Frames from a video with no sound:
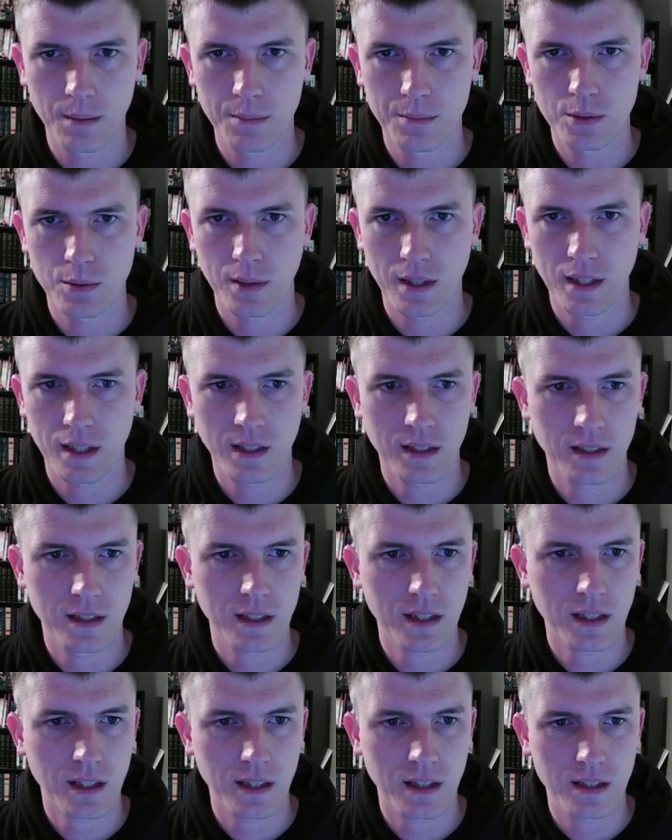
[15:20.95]
So when I
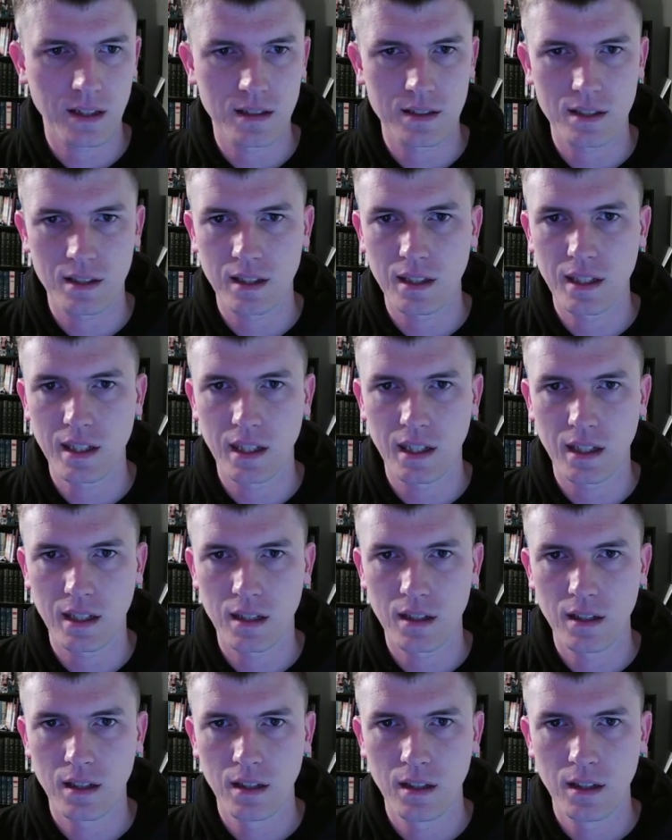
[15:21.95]
click this link,
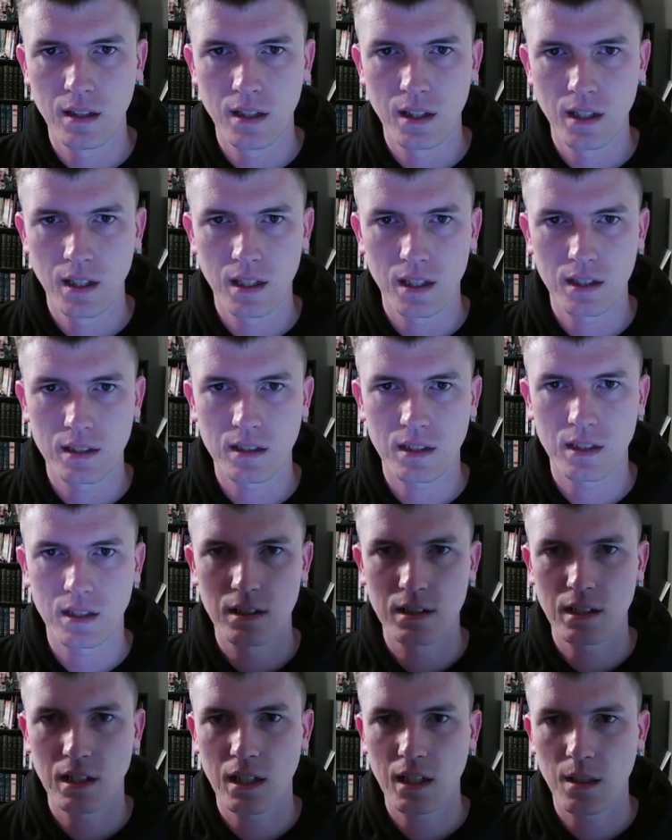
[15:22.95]
it's going to
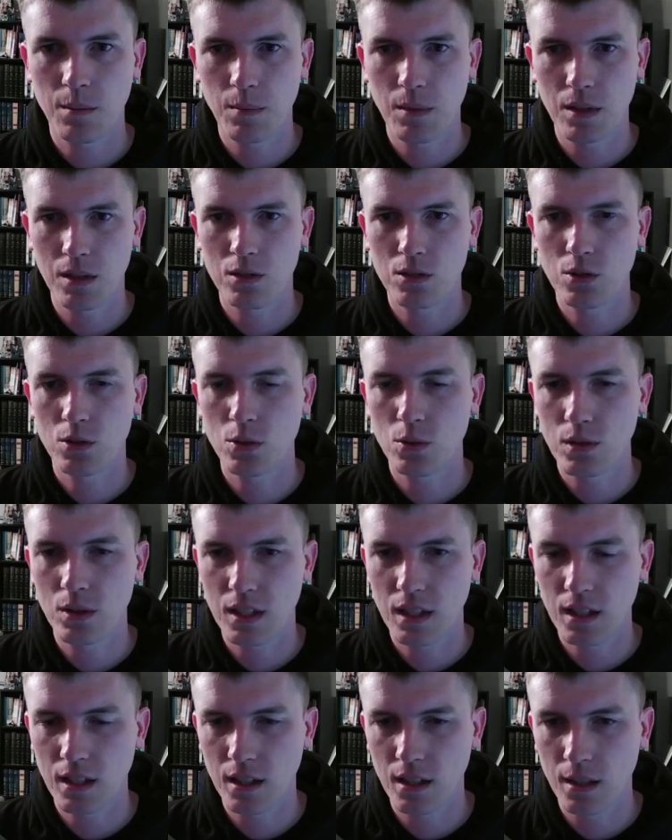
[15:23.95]
take me to
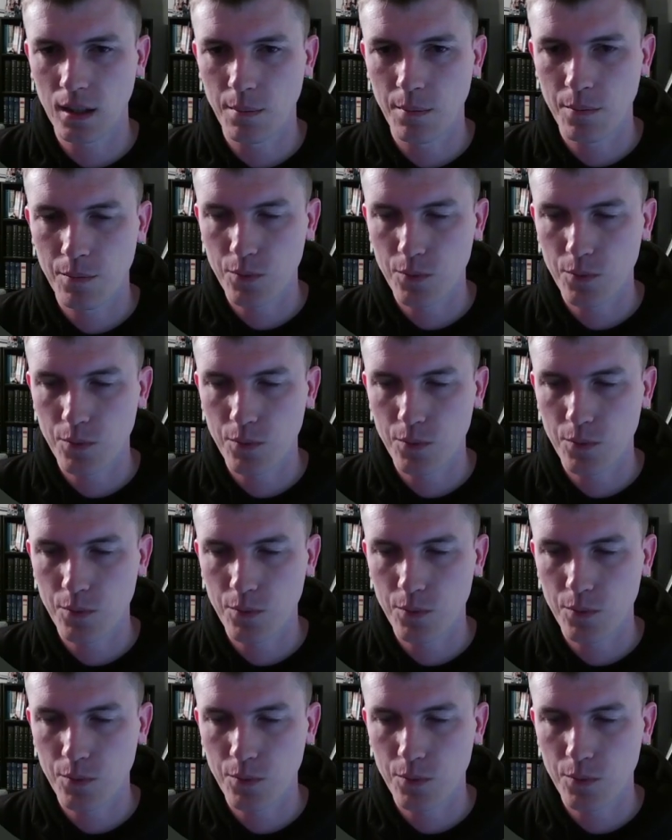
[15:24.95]
GitHub,